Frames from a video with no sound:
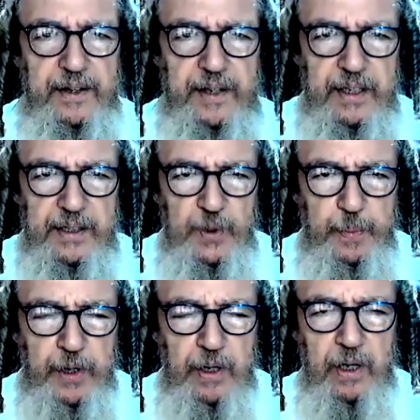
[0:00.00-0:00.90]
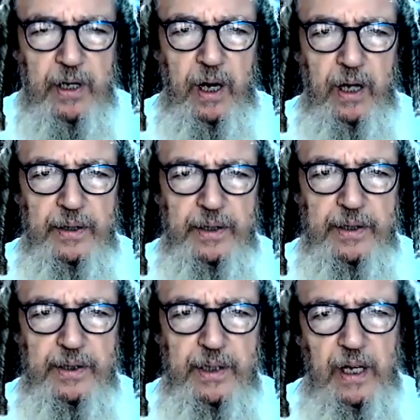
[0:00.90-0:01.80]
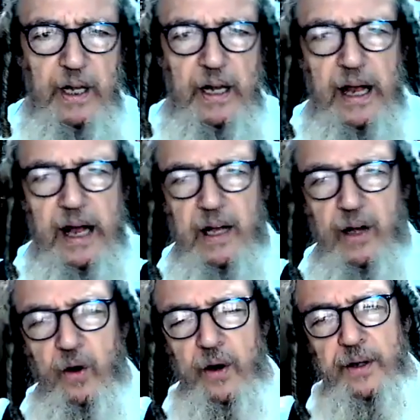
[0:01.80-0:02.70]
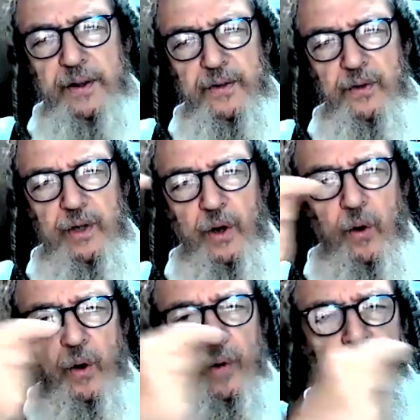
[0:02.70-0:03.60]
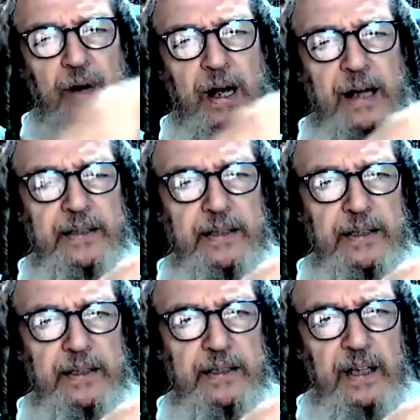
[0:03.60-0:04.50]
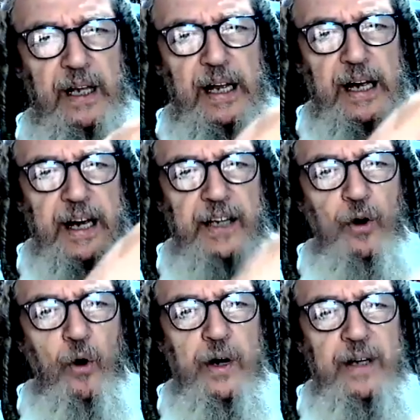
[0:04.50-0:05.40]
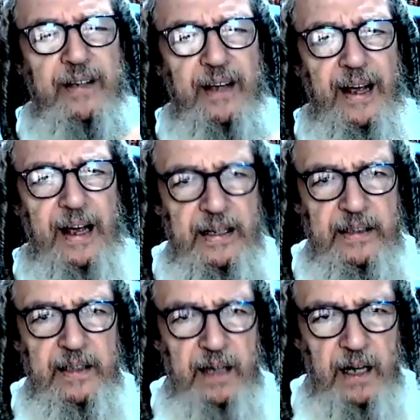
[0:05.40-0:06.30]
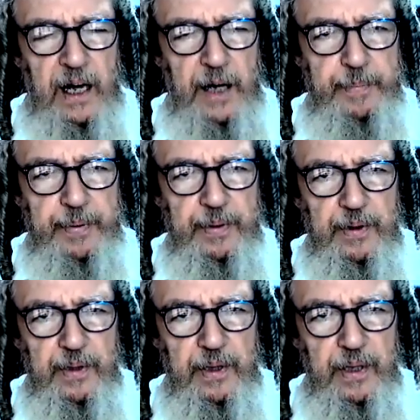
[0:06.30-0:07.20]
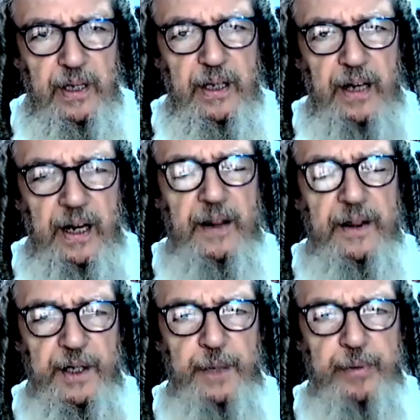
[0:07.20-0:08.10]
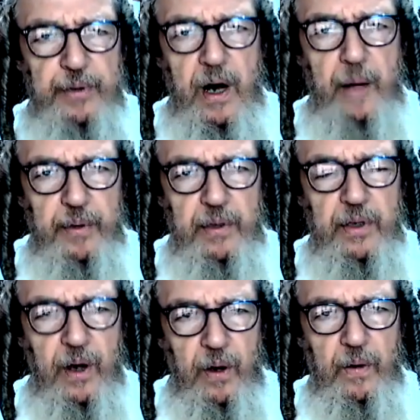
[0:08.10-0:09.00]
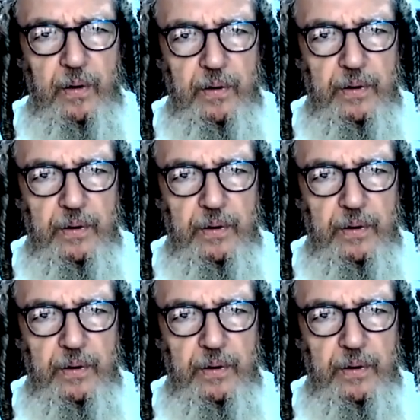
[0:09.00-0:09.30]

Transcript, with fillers: the supernal colors are going through the whole process in order to end up in their proper goal,